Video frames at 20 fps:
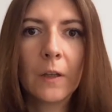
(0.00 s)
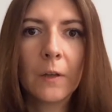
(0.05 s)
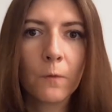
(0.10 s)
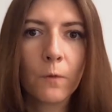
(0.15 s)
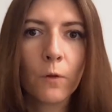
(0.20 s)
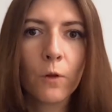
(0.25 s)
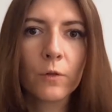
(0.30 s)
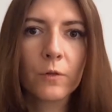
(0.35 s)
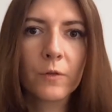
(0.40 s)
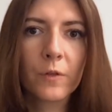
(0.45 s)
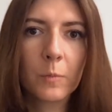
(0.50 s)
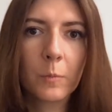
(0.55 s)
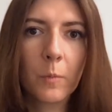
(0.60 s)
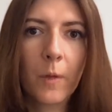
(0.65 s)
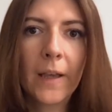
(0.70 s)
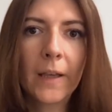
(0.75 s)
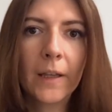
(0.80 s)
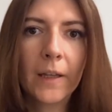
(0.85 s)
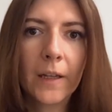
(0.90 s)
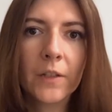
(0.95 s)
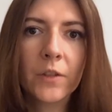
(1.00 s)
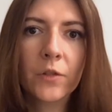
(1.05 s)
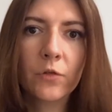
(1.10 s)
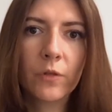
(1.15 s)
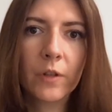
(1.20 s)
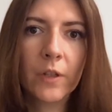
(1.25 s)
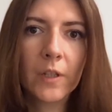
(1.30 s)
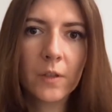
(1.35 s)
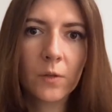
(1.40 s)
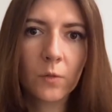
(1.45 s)
evolves my
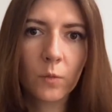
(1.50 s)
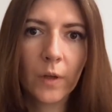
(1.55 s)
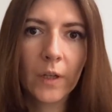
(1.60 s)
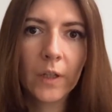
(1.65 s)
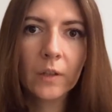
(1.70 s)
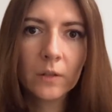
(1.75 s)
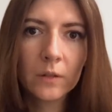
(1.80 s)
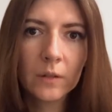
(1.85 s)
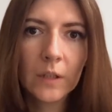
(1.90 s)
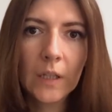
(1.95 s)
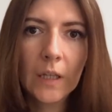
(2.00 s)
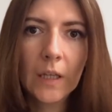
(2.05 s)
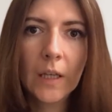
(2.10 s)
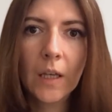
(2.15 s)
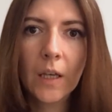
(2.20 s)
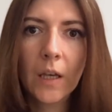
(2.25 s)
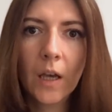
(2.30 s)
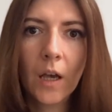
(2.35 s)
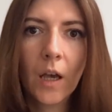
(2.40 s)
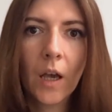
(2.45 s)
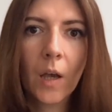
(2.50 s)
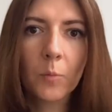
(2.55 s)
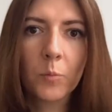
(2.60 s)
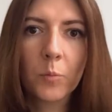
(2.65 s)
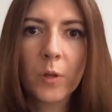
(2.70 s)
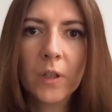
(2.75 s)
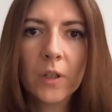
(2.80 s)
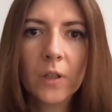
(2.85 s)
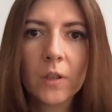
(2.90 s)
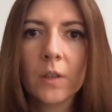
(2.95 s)
country as well,
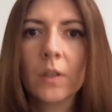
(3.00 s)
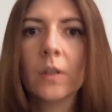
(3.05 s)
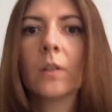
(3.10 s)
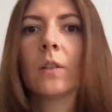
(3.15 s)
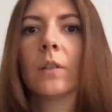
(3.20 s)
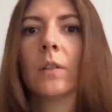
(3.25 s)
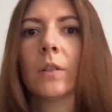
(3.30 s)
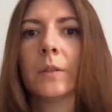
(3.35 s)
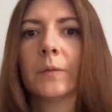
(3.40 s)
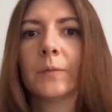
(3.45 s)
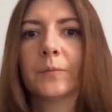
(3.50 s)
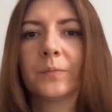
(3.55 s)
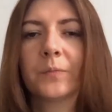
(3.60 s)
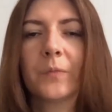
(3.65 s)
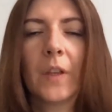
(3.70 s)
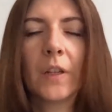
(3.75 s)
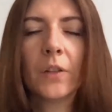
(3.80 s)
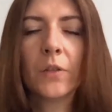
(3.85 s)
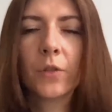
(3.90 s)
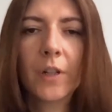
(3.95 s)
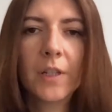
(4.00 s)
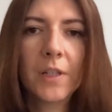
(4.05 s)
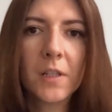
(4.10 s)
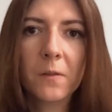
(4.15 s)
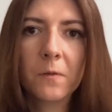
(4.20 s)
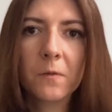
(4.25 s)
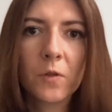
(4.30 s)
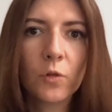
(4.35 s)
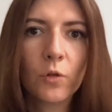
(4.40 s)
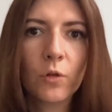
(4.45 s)
being
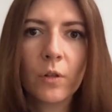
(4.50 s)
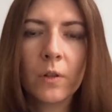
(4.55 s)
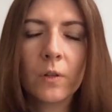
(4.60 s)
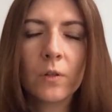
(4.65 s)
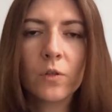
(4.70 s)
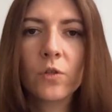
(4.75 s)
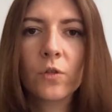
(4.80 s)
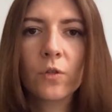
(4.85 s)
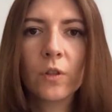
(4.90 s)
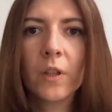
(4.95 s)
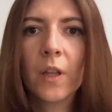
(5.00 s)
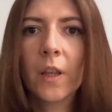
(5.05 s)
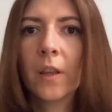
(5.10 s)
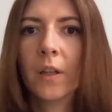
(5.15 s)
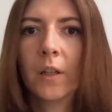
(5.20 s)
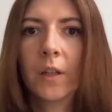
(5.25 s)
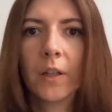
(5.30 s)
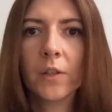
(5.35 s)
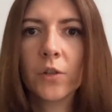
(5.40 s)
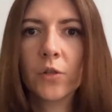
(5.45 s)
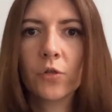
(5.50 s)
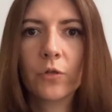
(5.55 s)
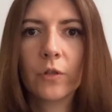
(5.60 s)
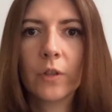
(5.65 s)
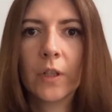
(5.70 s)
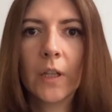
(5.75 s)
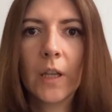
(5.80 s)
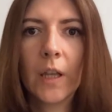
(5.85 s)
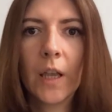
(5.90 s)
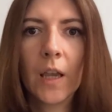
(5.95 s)
aggressive to another
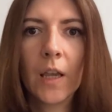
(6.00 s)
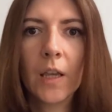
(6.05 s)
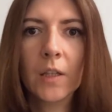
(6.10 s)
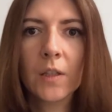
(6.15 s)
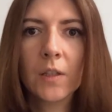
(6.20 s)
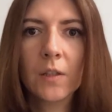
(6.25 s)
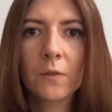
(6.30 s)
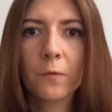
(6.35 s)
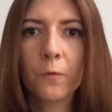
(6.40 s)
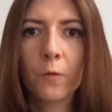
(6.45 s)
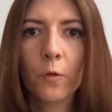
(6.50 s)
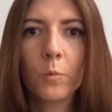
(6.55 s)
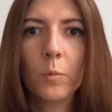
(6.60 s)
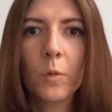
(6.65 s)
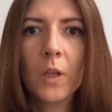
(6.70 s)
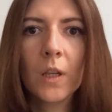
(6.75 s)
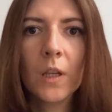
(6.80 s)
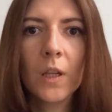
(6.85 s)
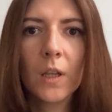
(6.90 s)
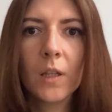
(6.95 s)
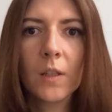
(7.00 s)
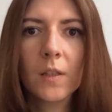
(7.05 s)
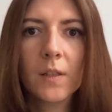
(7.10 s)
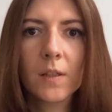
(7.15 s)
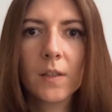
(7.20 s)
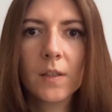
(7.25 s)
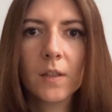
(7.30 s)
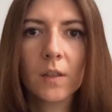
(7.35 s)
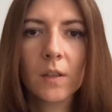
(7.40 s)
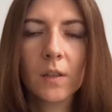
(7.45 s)
country. And for me,
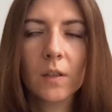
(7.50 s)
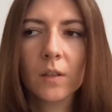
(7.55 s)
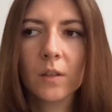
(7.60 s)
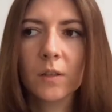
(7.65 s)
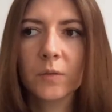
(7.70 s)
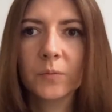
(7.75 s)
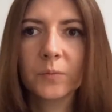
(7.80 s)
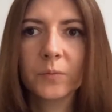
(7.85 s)
it's